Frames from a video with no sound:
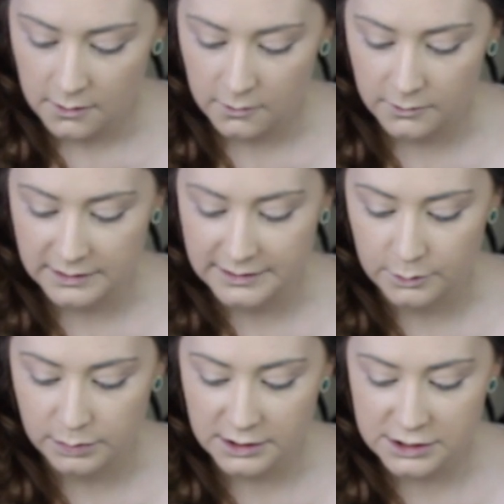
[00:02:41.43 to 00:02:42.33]
all the little
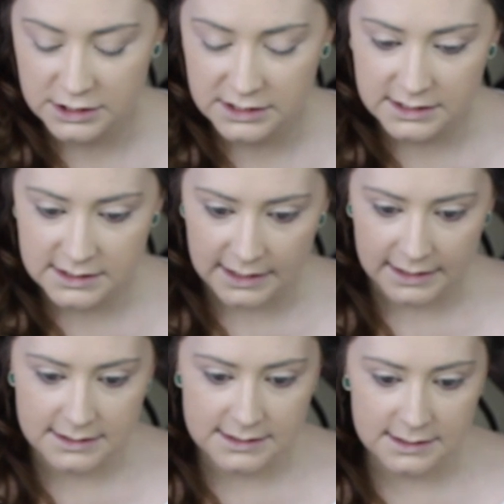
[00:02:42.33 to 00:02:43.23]
blotches
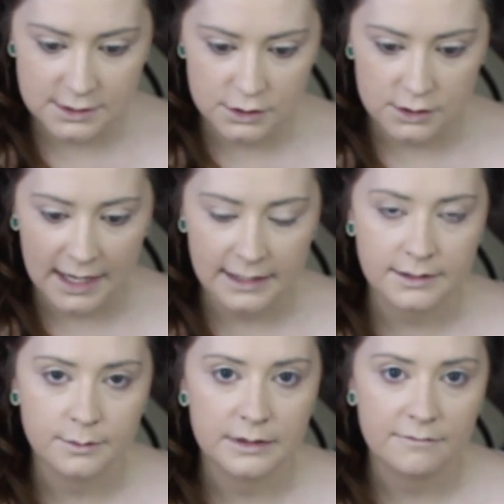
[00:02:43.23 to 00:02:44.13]
and to add a
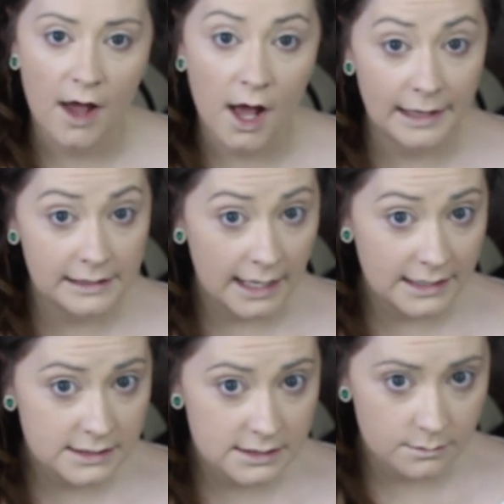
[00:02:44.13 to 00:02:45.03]
little bit of
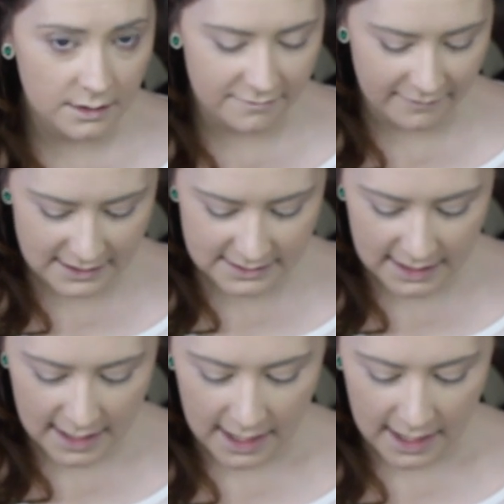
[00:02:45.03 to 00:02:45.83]
highlight to my face.